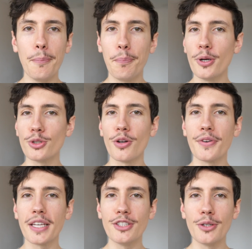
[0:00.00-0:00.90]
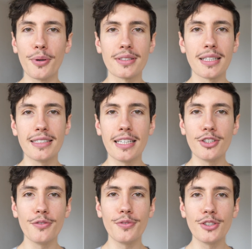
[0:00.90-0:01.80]
and push notification
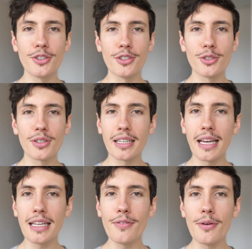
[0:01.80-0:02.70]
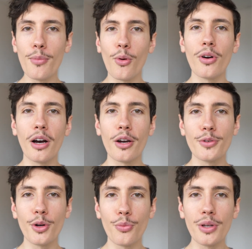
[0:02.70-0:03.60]
personalization features so you can get even more out of
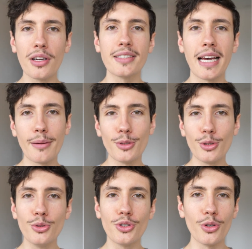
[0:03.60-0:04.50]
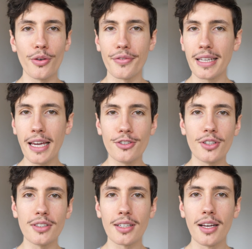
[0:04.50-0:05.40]
your real-time user
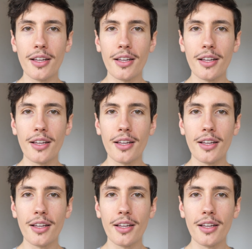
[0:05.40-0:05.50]
notifications.